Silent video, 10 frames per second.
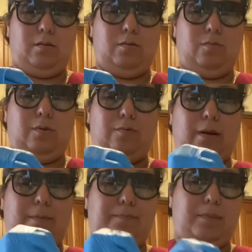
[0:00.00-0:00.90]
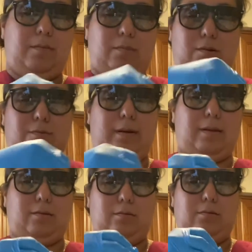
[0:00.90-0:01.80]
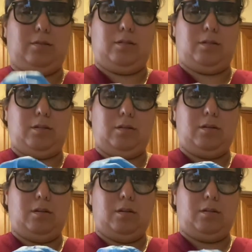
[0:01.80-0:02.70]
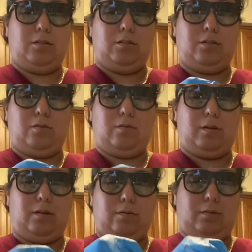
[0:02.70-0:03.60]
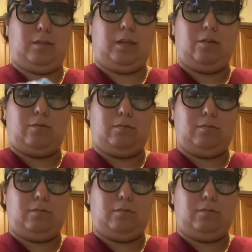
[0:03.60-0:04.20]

wrap them around so they don't